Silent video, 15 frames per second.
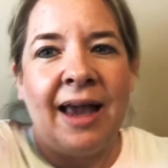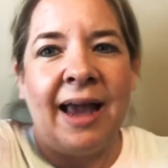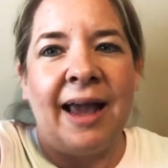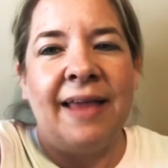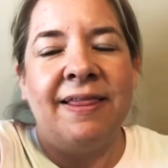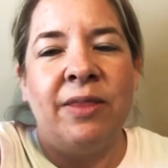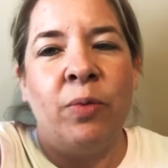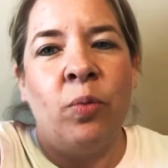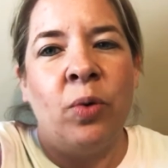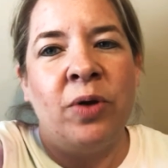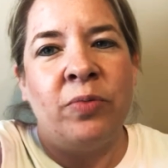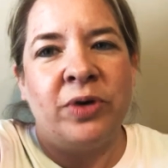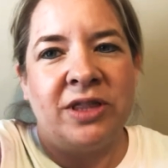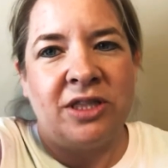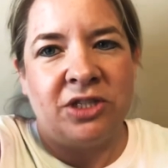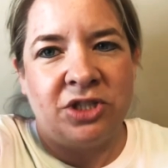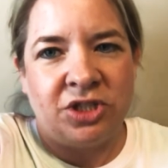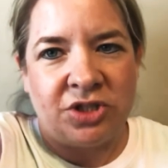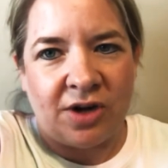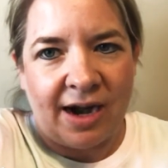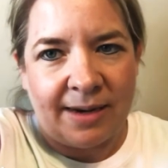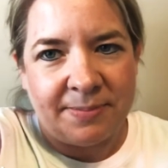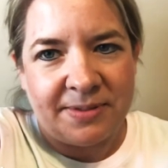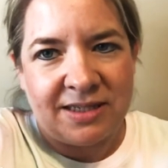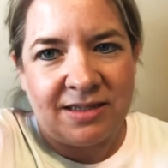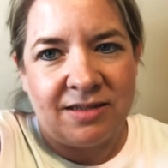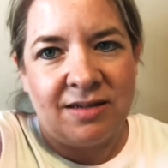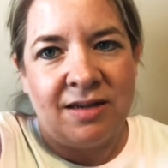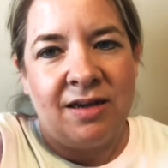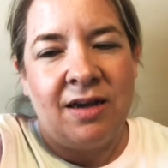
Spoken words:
And the one with the stripes,